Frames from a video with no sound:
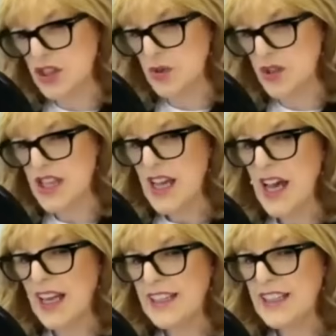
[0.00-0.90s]
to us
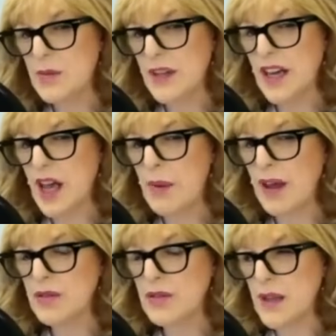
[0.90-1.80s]
a little bit
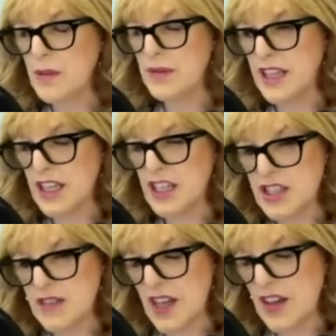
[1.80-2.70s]
about maybe the
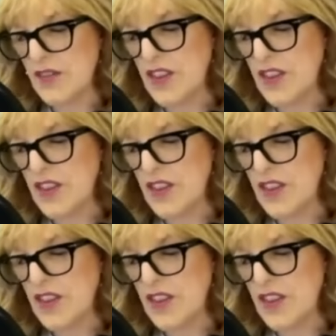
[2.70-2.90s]
initiatives of